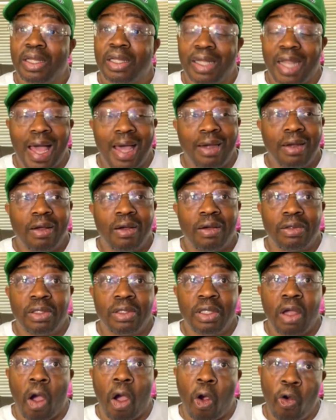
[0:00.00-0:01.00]
A lot of
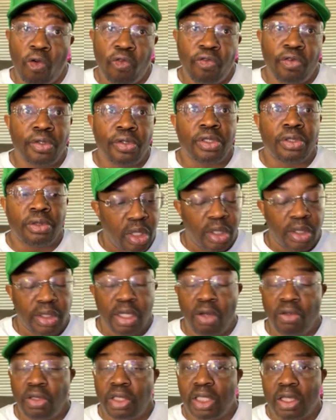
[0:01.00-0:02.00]
overs. The only